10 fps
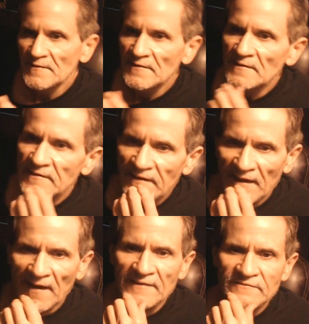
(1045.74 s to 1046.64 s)

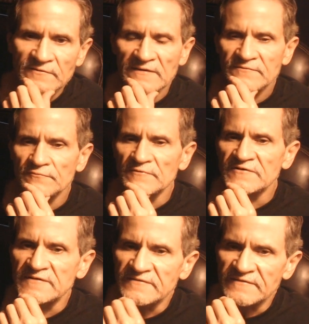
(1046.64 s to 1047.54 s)
yeah, it's
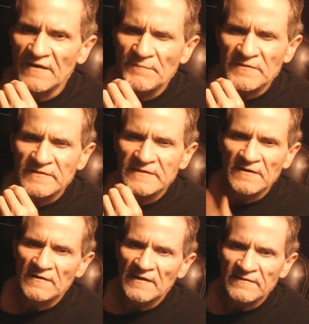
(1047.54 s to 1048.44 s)
risky stuff. But you know,
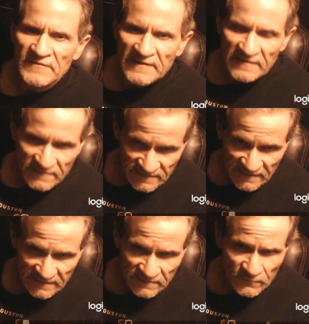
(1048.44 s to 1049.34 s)
hey, if you ain't gonna take
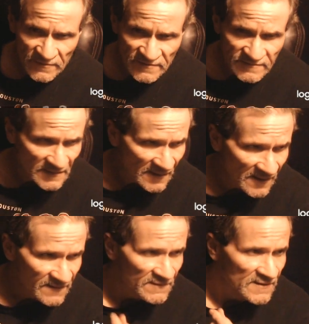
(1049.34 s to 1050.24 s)
any risk in
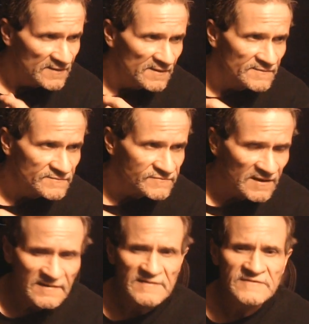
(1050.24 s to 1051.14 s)
life, take
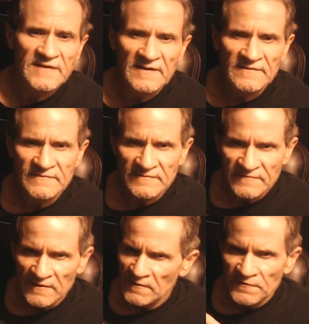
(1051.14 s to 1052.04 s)
any chances,
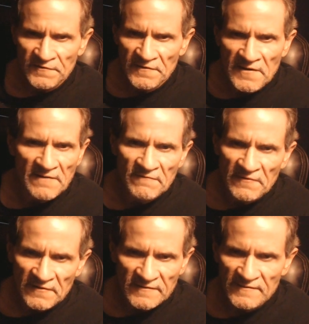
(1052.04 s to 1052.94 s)
you're never
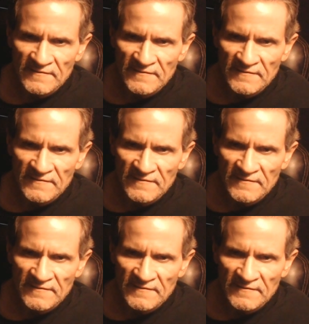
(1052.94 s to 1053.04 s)
gonna.